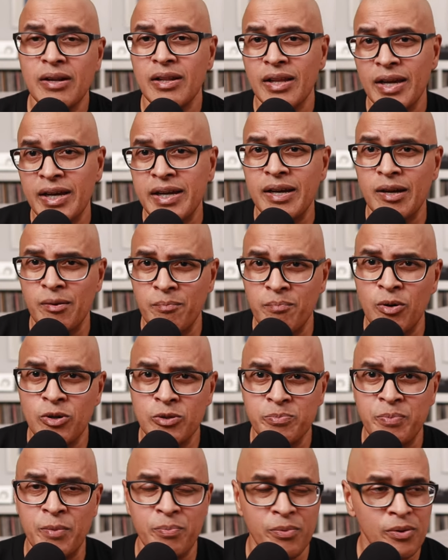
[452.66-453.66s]
like
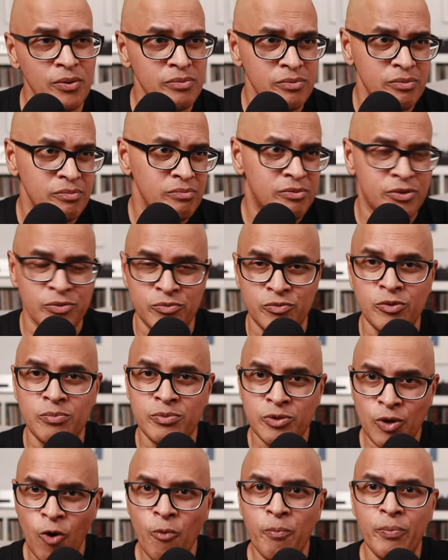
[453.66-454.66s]
most people, the
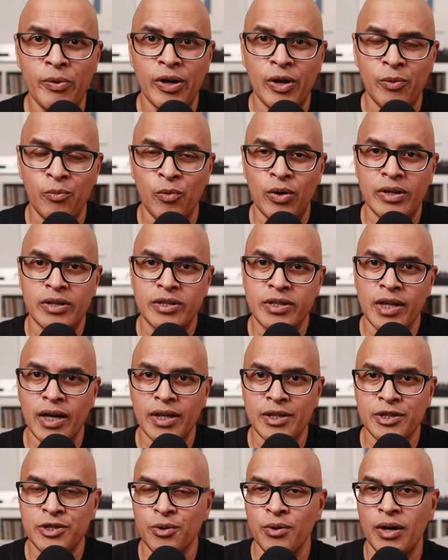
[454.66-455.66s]
room's open on one
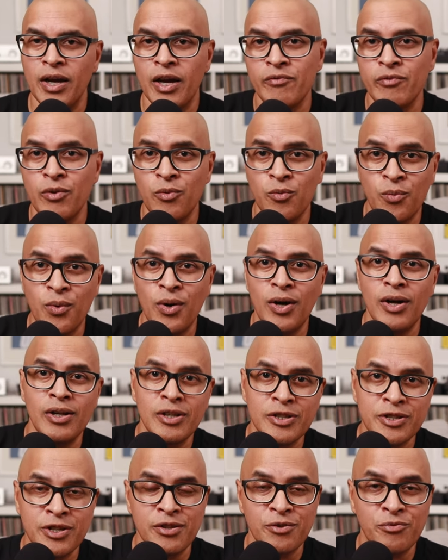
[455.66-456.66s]
side. So I have a
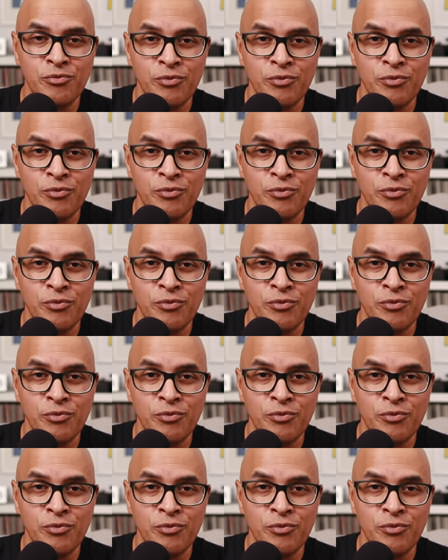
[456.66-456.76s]
wall to the